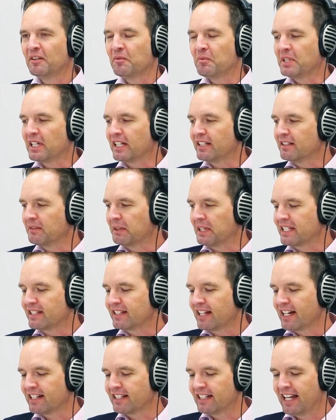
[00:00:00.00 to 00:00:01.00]
When I
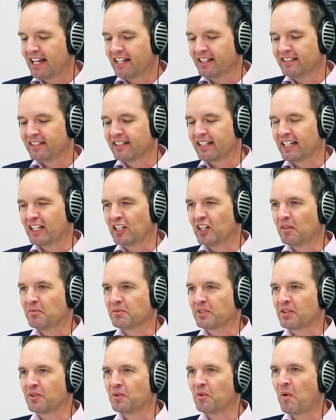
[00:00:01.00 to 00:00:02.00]
started out in
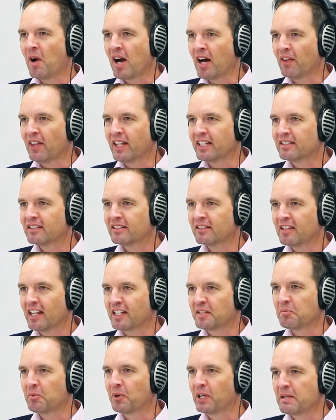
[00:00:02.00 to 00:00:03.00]
telecoms, I thought, wow, that's
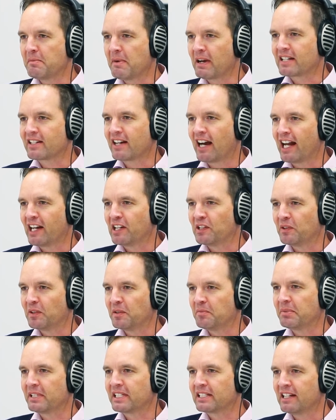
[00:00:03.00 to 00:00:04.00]
pretty much
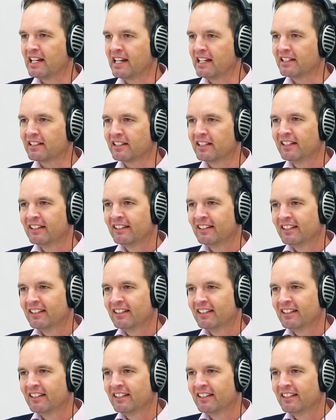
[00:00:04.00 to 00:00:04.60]
100%.